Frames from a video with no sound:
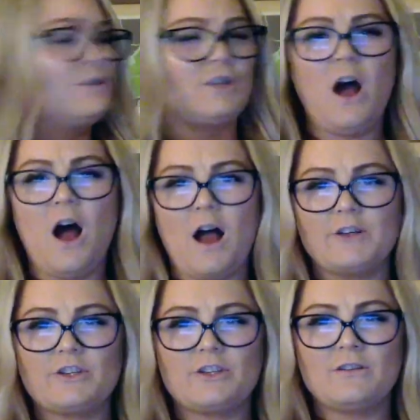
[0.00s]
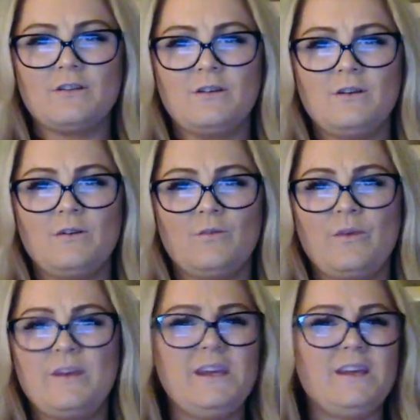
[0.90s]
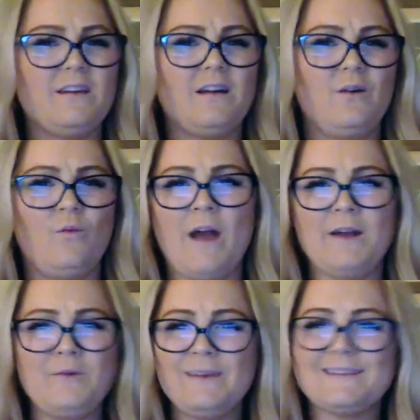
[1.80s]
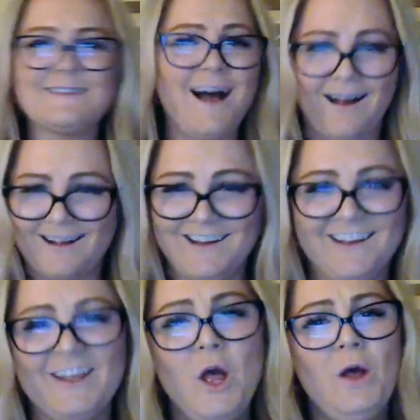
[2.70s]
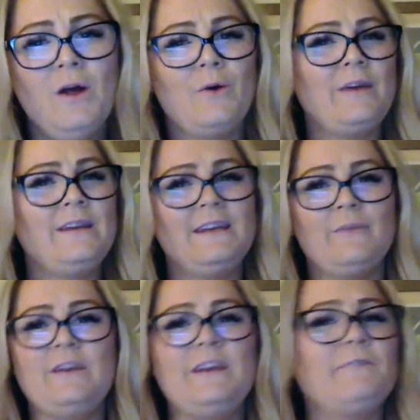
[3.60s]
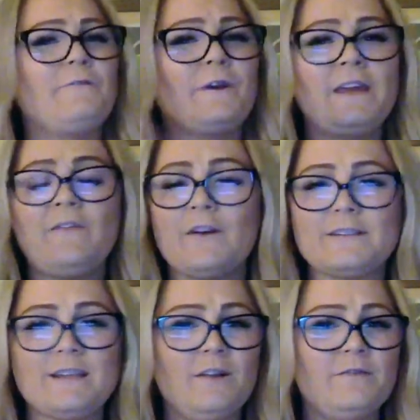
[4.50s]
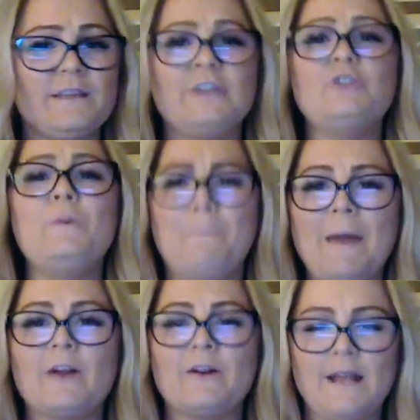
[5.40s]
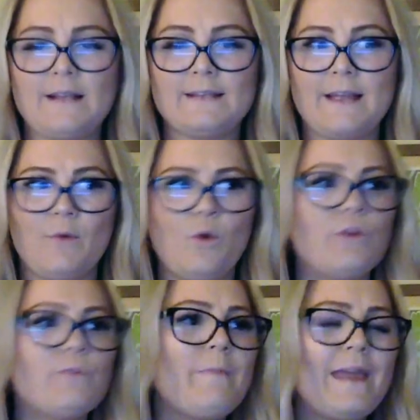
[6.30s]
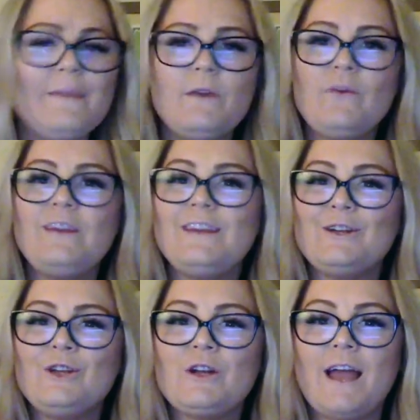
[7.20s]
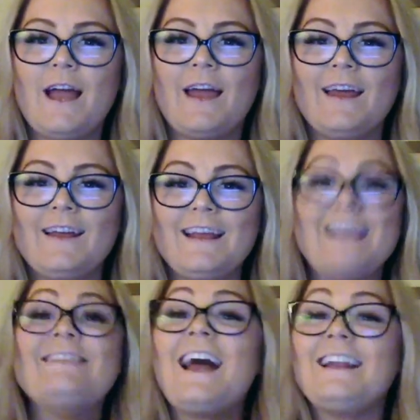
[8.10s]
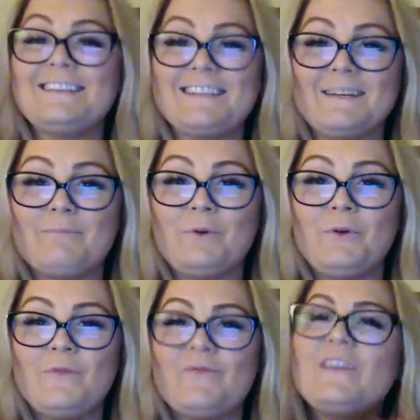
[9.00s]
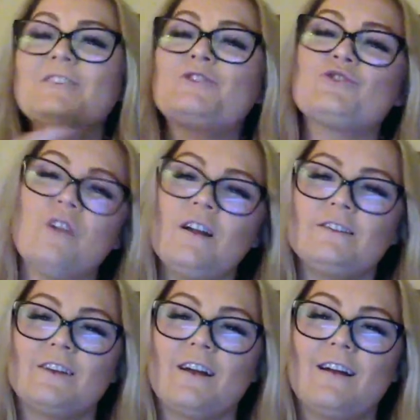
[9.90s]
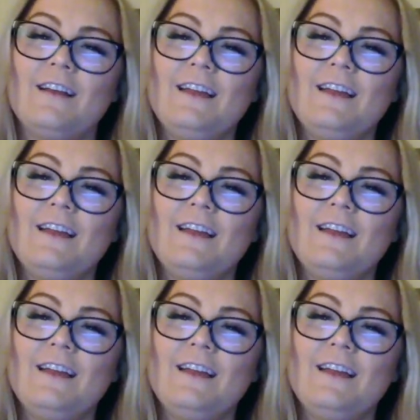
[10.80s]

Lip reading: gosh, why do we suck? we need to forgive ourselves and do better next time. Or maybe we need to look at, in that example, the instructor